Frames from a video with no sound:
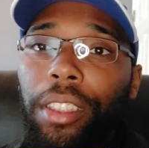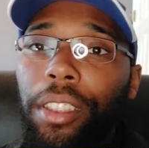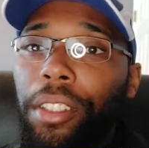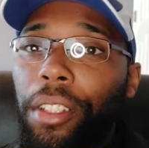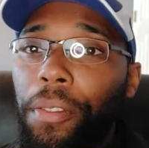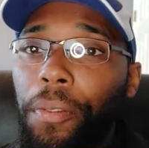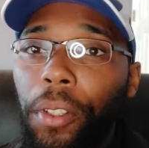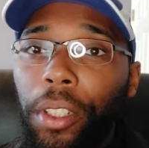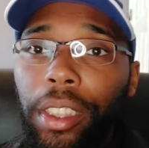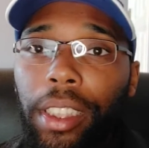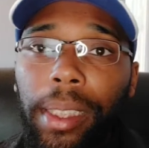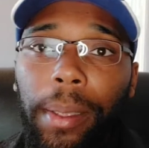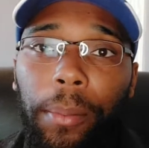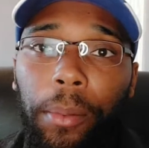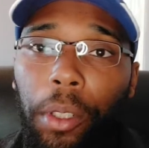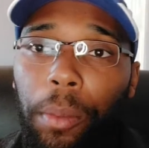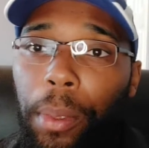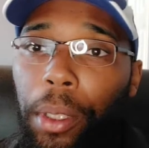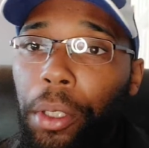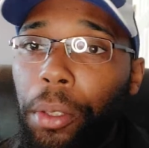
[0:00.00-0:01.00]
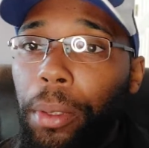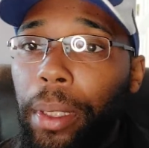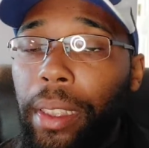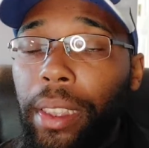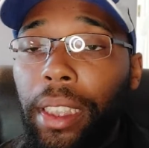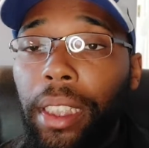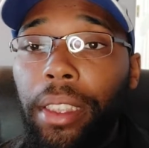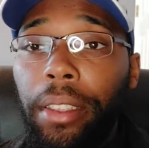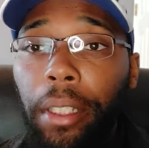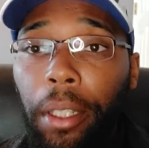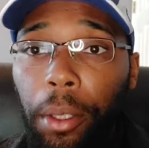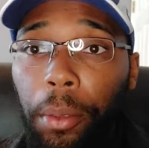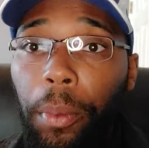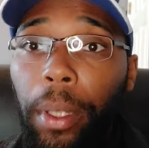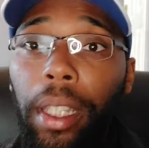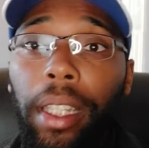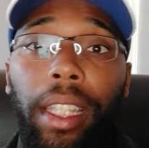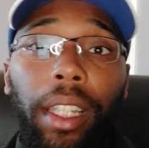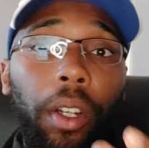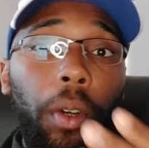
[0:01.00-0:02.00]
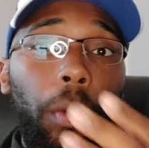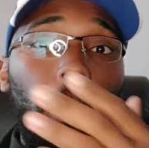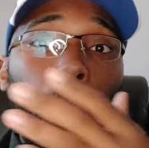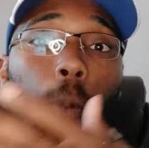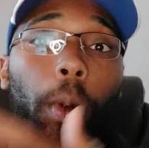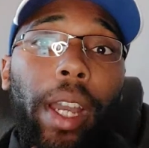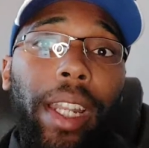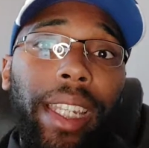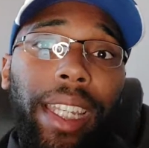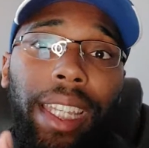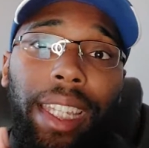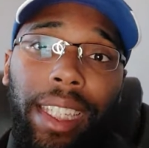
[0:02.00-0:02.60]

The first thing I'm going to be doing is continuing the What